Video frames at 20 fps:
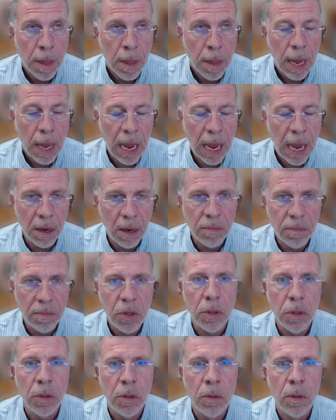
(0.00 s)
end of
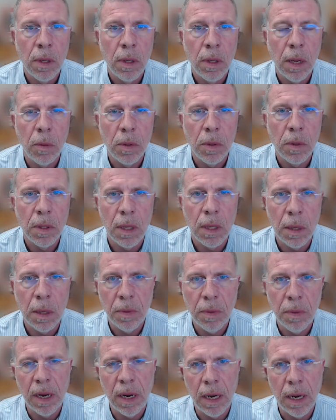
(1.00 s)
June that was then
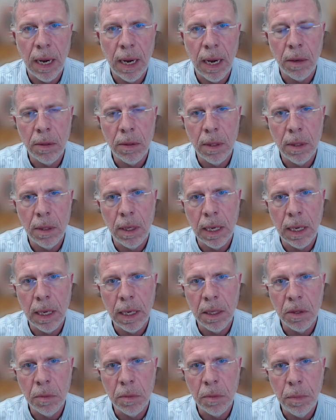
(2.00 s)
provided out to the
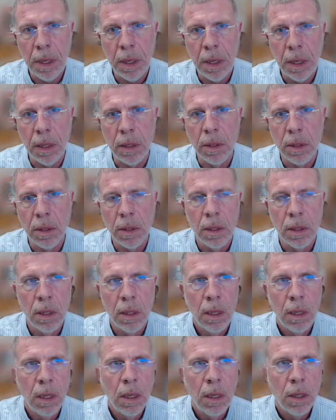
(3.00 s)
ISPs.
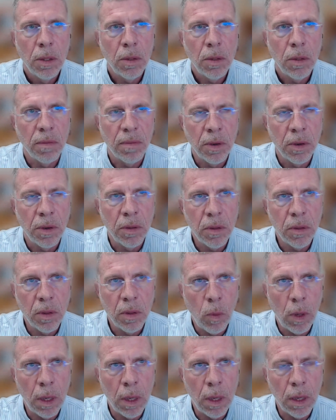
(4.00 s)
So version
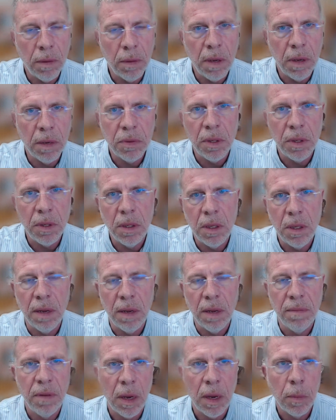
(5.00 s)
one of the
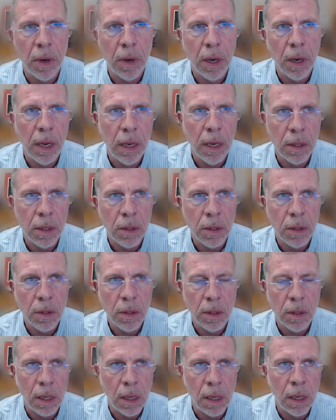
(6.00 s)
FCCA fabric is
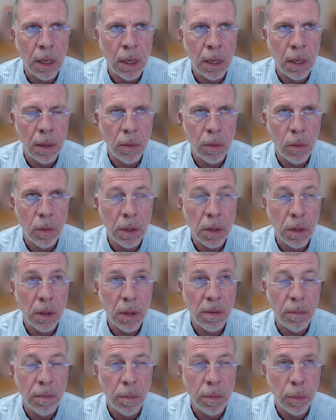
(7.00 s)
uh, was
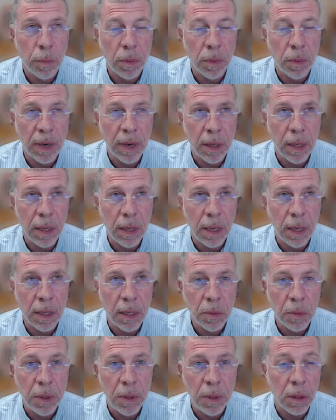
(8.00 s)
provided to the
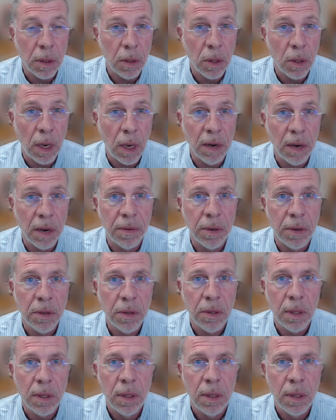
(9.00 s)
ISPs on July 1st.